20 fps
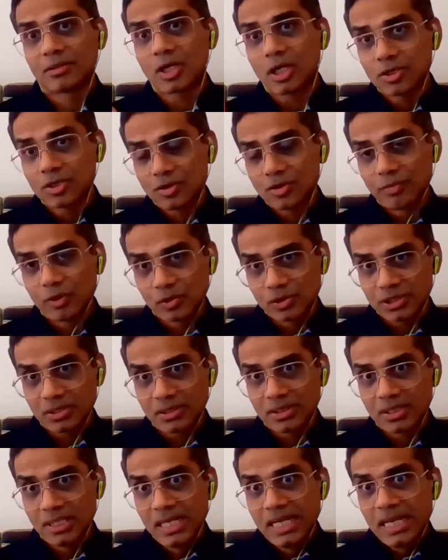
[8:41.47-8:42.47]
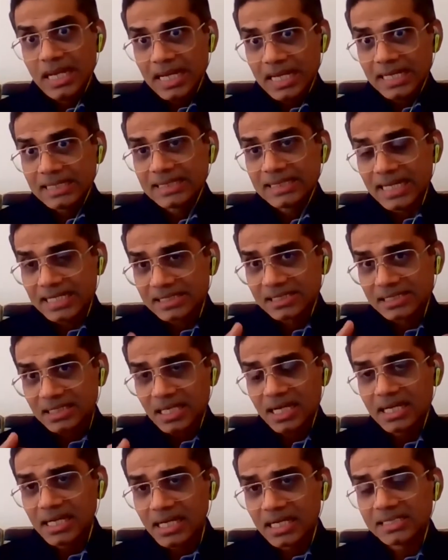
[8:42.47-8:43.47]
contribution. And that's
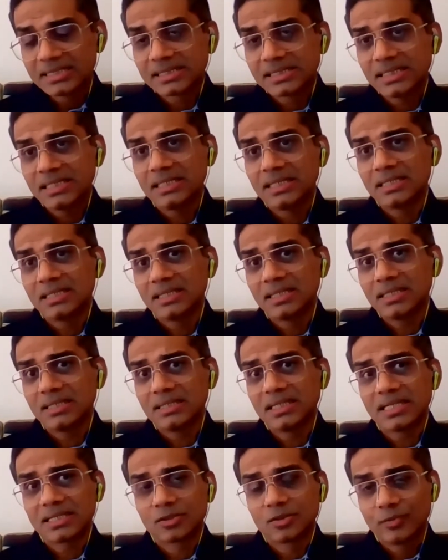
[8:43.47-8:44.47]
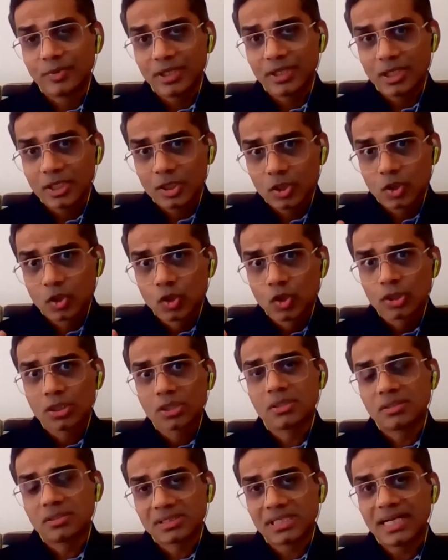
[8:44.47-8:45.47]
I see that to be a
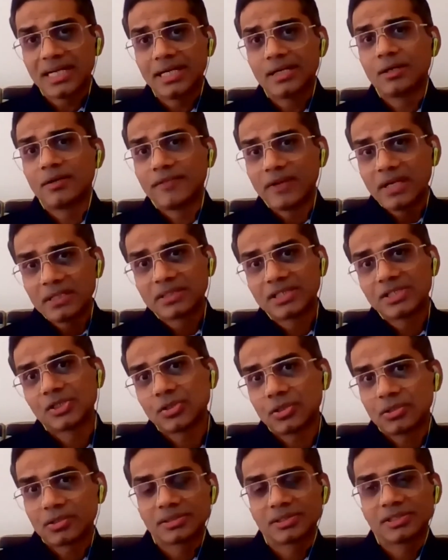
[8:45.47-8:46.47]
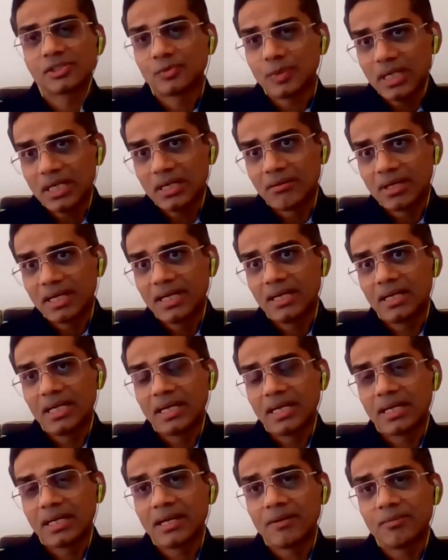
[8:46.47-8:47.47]
good side of health insurance as well, right?
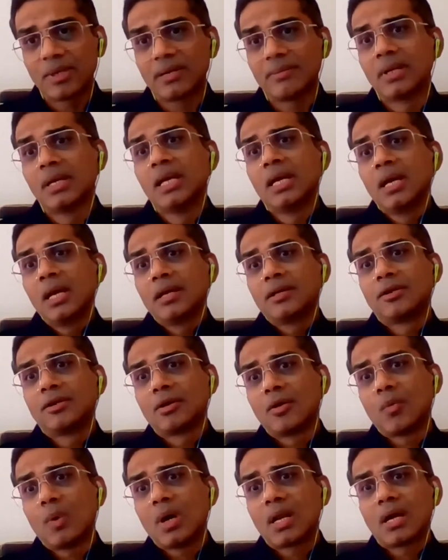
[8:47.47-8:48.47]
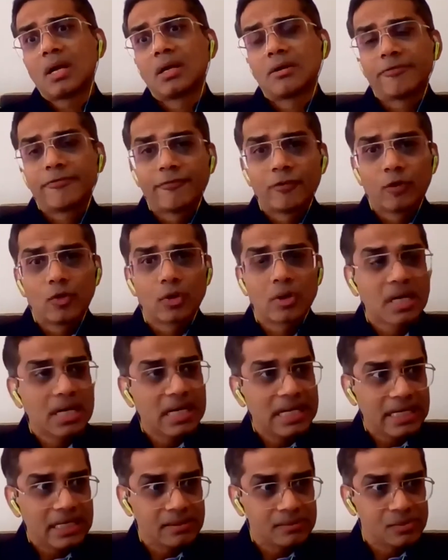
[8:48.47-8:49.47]
Like 1 out of 4
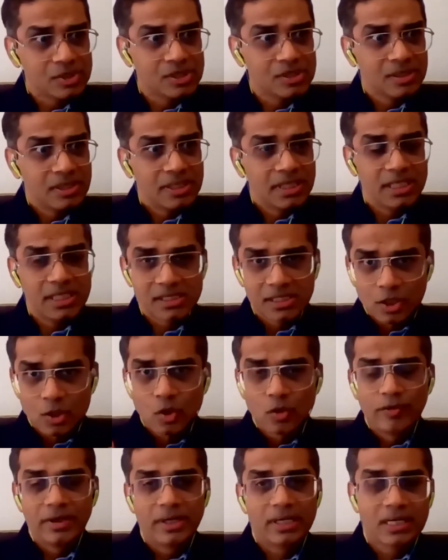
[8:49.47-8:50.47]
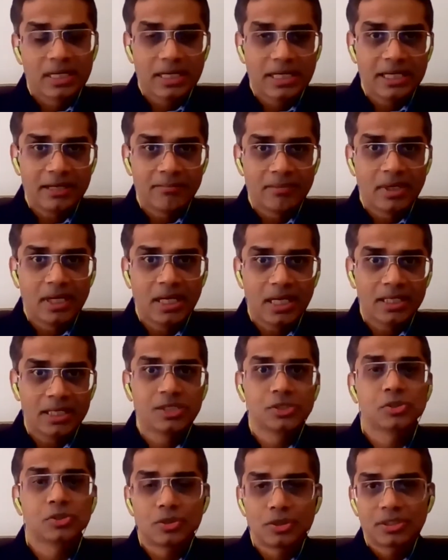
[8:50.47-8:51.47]
claims is a COVID claim, and
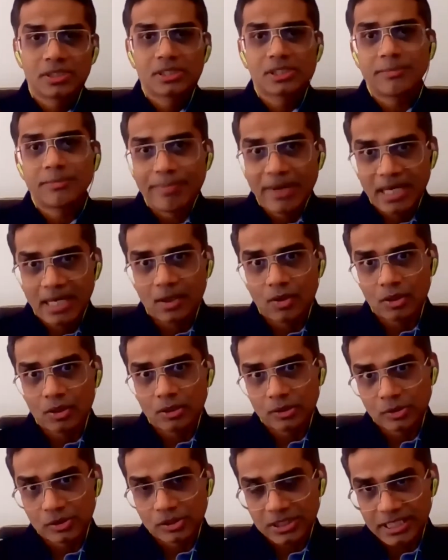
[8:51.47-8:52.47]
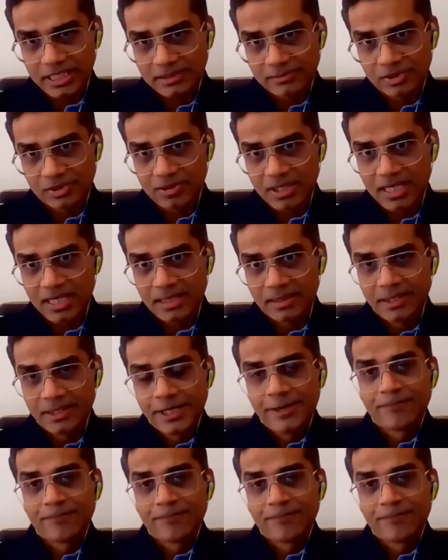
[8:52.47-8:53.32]
insurers are paying all those claims, right?